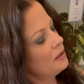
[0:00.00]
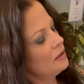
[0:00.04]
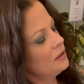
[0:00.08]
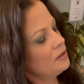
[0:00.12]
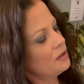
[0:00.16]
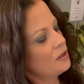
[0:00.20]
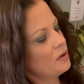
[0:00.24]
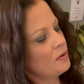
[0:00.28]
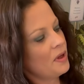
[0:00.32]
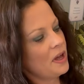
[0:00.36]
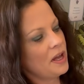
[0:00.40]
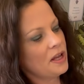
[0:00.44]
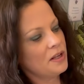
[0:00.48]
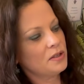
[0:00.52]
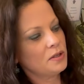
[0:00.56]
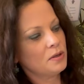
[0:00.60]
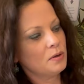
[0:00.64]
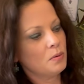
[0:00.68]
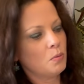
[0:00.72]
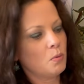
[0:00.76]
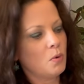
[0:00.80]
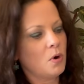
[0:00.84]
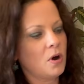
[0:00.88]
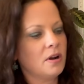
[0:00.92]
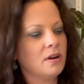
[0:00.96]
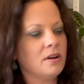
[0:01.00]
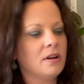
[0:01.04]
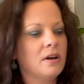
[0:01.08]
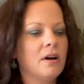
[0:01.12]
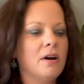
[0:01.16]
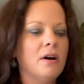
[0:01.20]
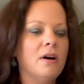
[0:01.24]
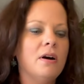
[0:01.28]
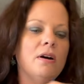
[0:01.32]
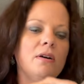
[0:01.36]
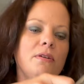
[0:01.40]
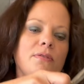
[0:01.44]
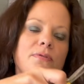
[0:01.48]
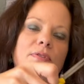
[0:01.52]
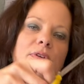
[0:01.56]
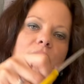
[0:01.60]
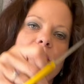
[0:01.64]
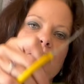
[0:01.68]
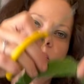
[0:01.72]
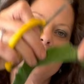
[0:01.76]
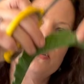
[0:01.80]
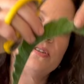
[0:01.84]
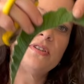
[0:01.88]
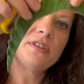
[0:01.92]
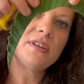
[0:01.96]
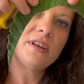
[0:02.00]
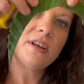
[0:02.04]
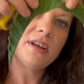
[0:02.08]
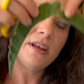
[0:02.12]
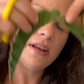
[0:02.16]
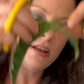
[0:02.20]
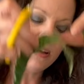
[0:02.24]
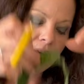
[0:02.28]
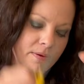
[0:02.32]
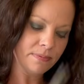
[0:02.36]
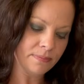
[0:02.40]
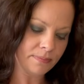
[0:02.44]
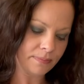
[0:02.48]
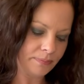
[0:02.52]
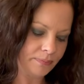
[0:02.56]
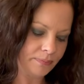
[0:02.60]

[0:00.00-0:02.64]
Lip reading: So there's one half, you can see.